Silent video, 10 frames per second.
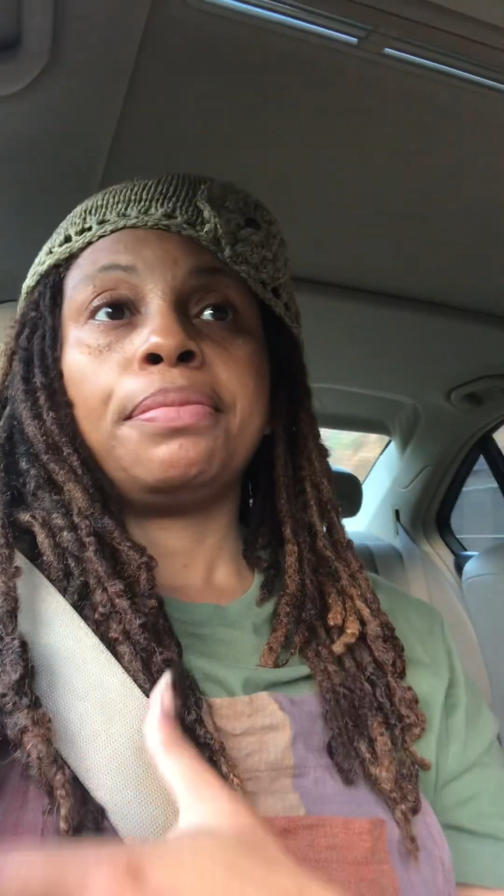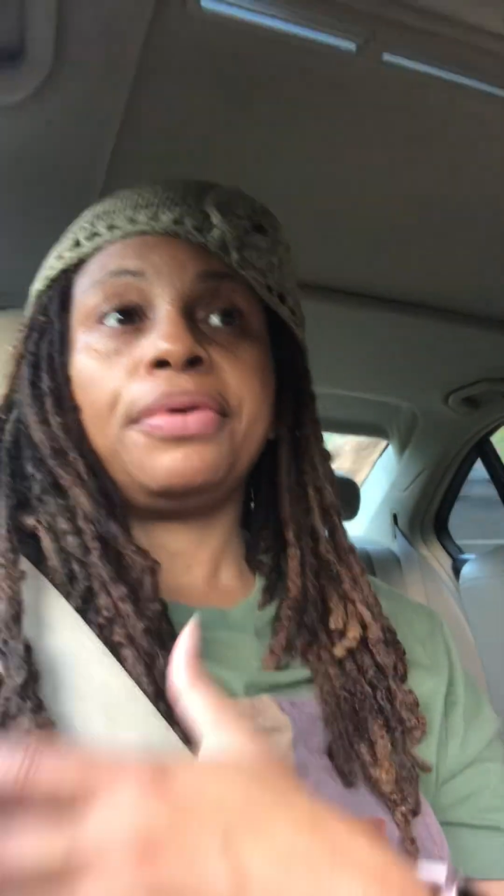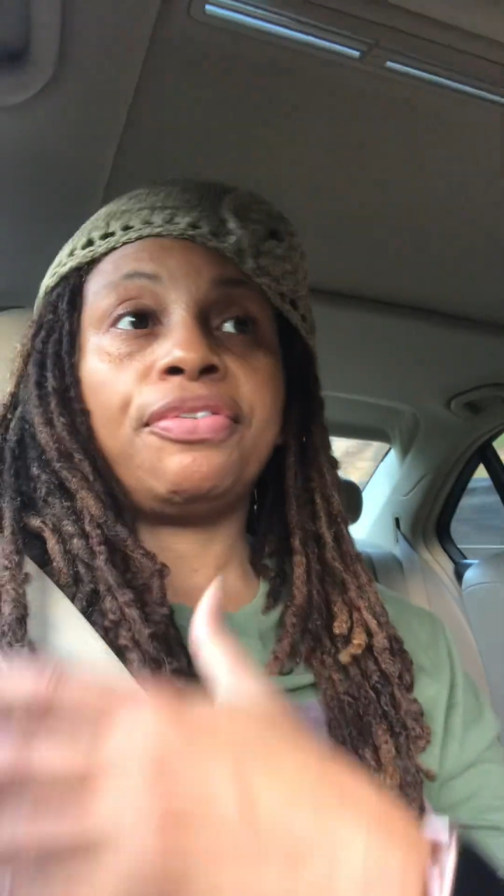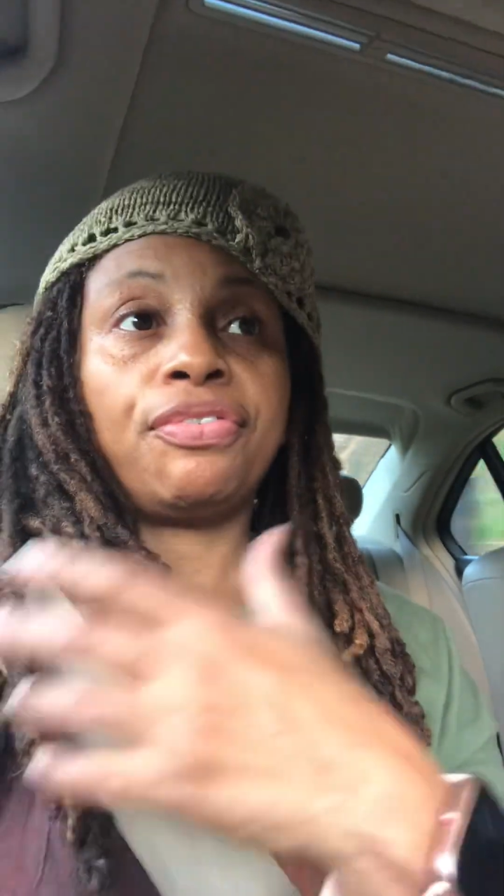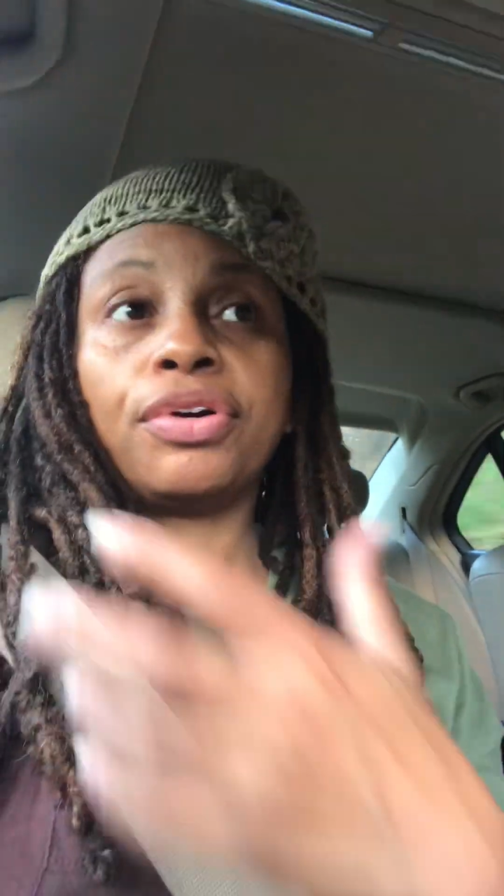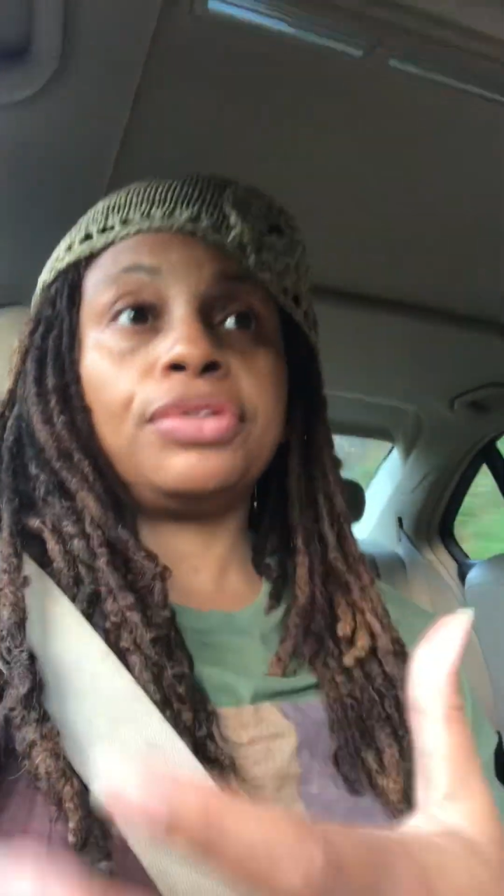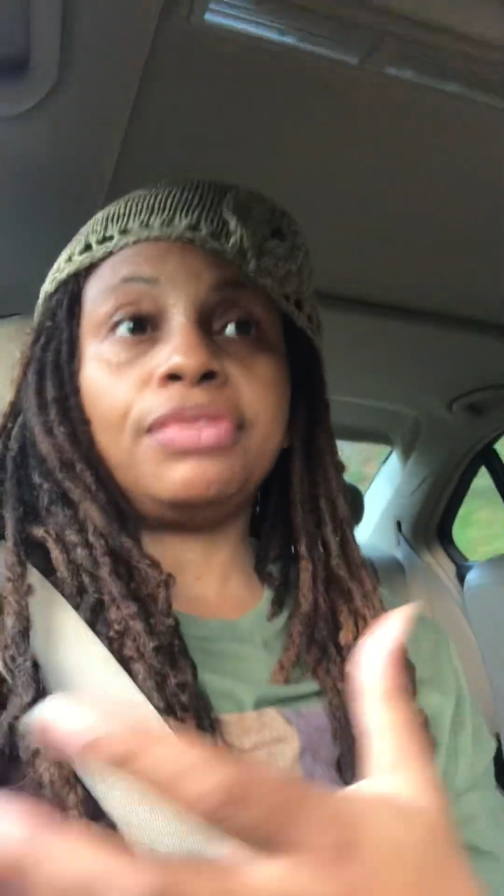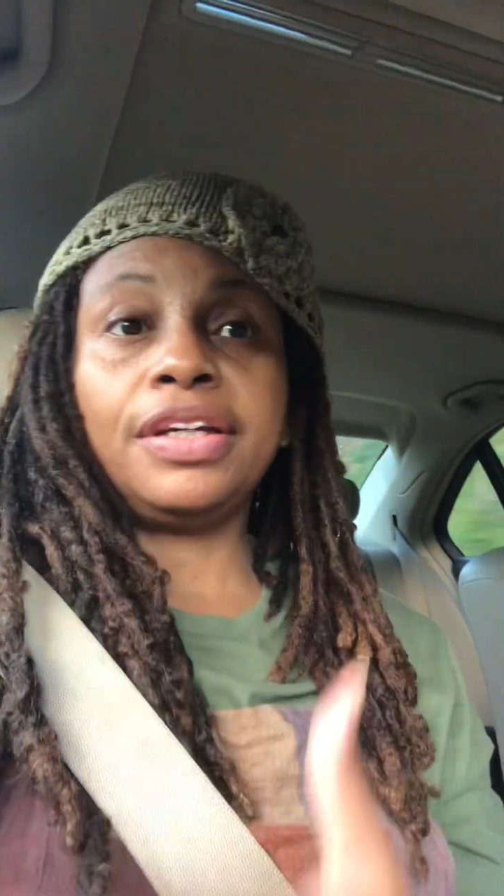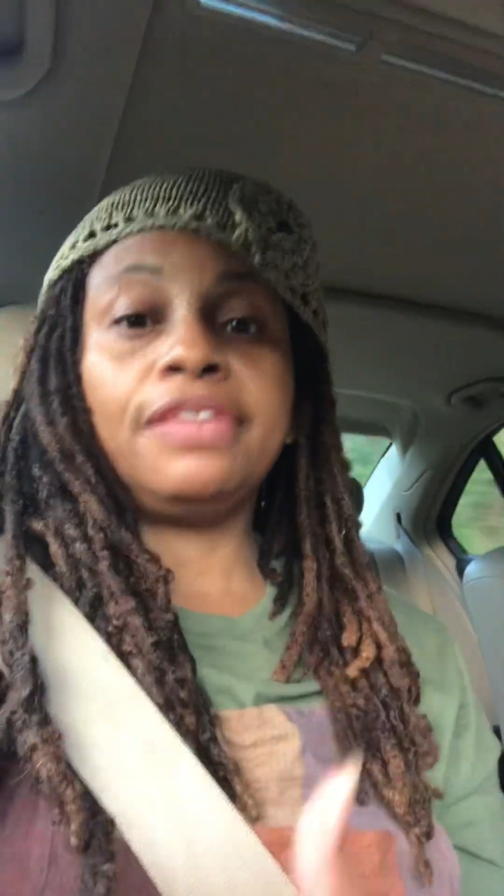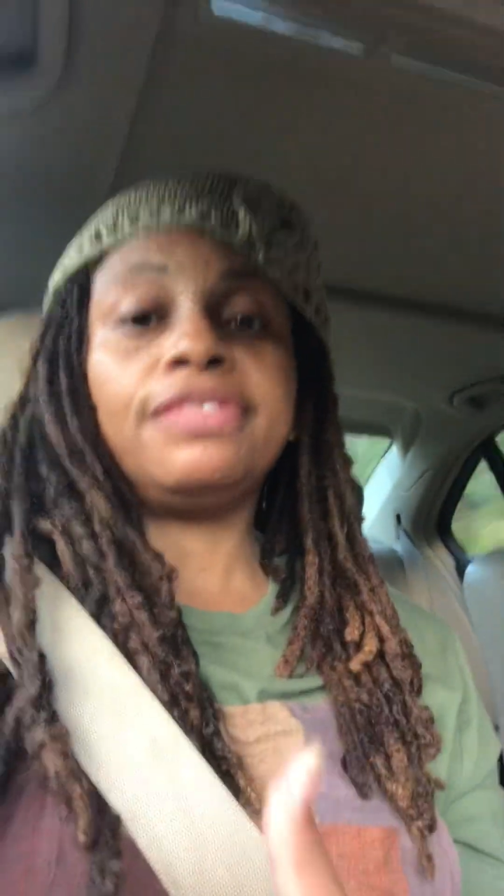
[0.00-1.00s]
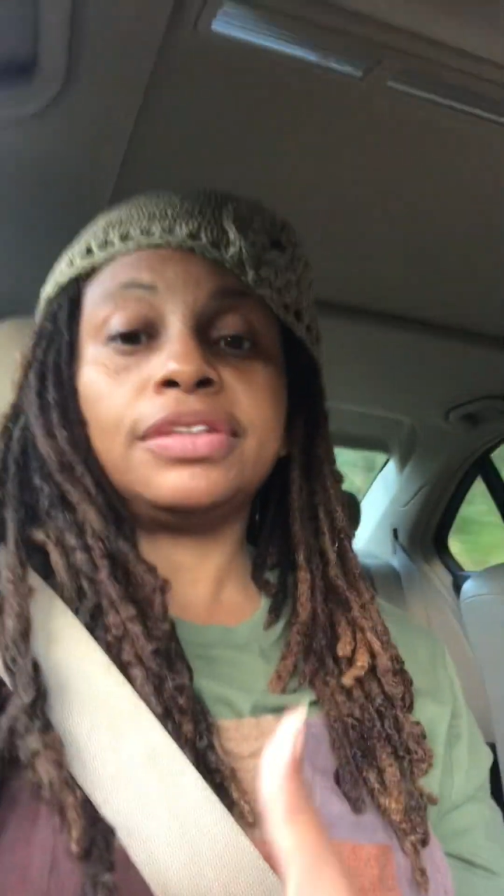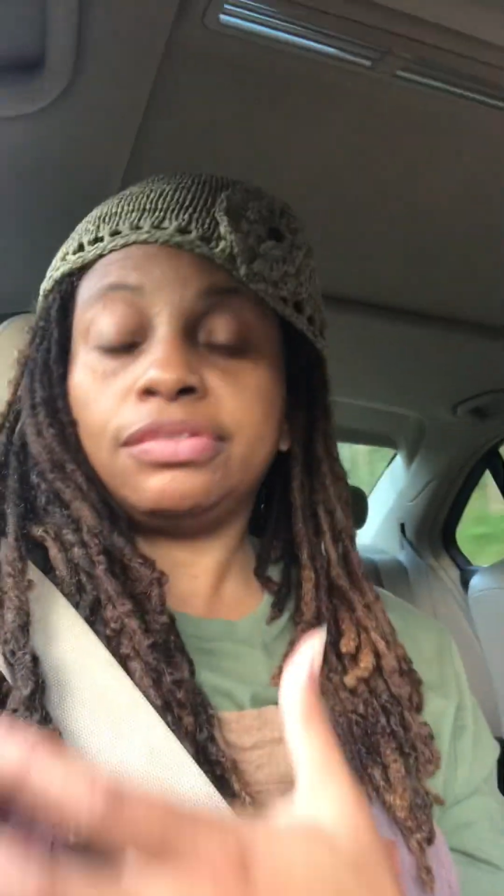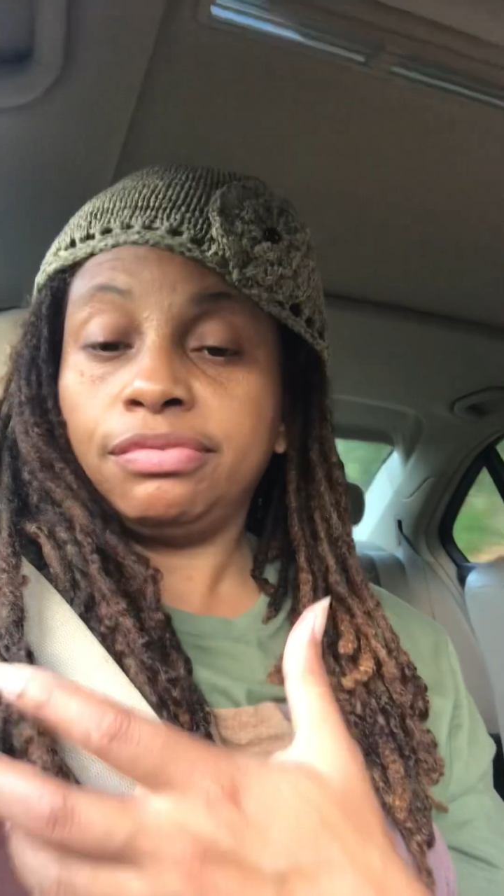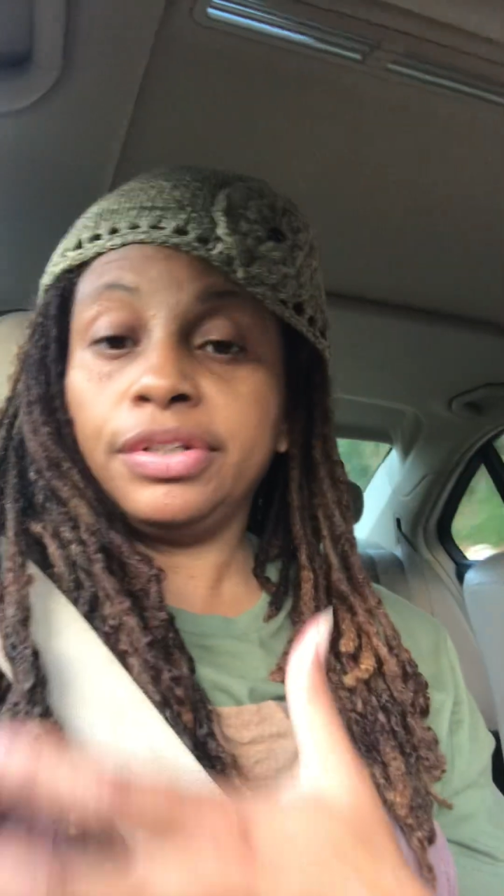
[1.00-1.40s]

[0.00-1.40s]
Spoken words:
before you even